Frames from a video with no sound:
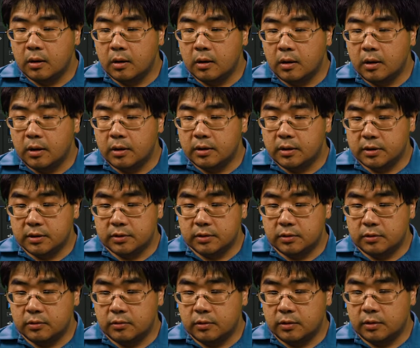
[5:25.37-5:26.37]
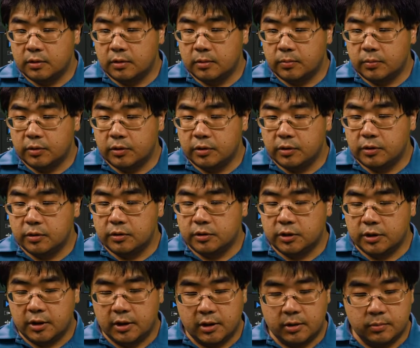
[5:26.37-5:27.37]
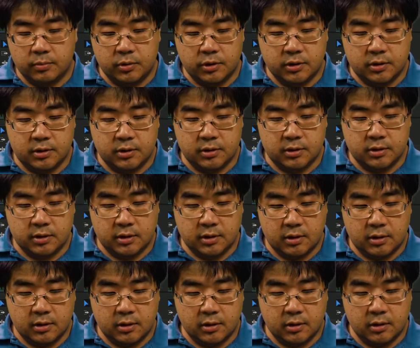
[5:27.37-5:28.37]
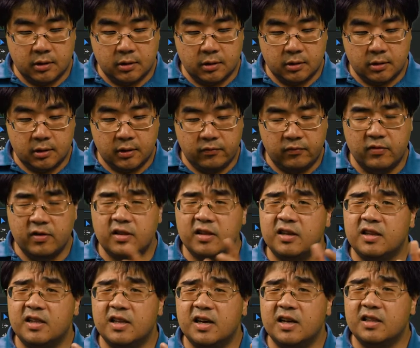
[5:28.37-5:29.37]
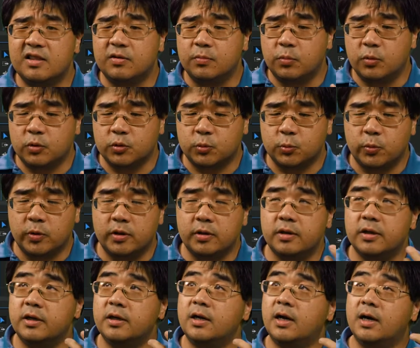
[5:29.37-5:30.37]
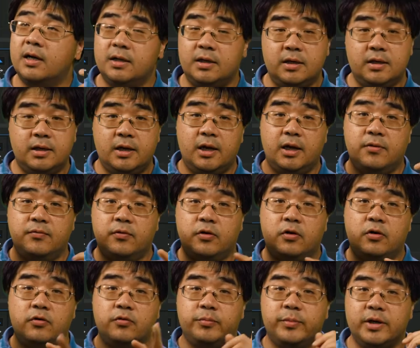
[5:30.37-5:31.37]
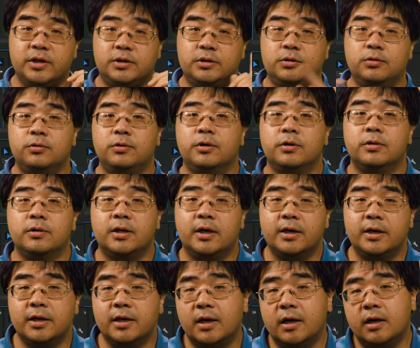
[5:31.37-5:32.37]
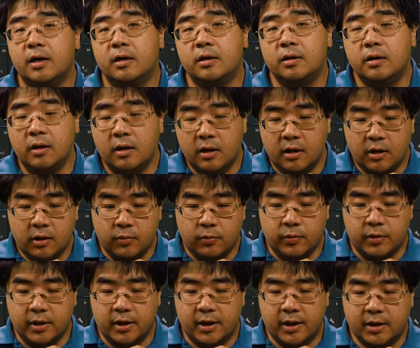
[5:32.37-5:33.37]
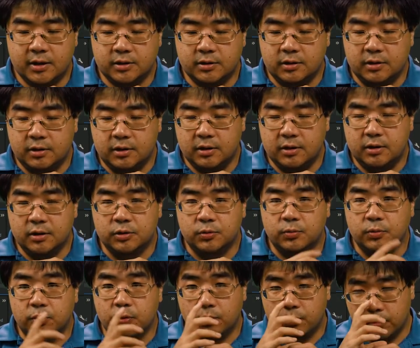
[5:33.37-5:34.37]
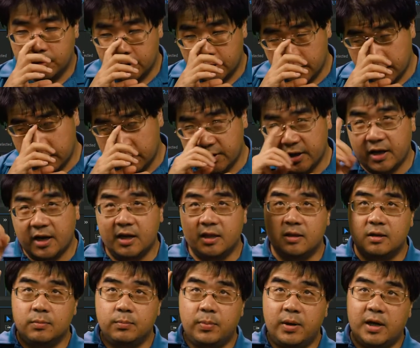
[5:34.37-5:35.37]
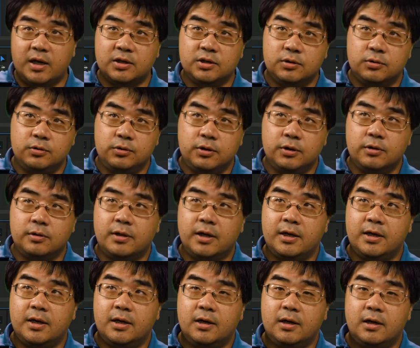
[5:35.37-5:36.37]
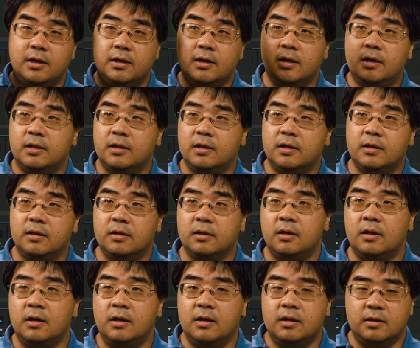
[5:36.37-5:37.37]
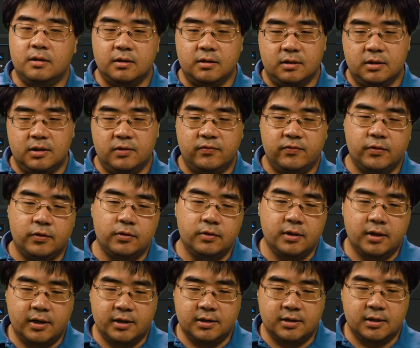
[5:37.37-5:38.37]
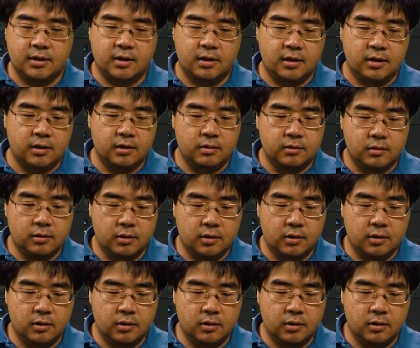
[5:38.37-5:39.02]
Yeah, it does do a pretty good job. This is definitely not the most well lit. I didn't have all of my studio lighting on when I actually did this recording. I only had the back studio light on and then the default lights on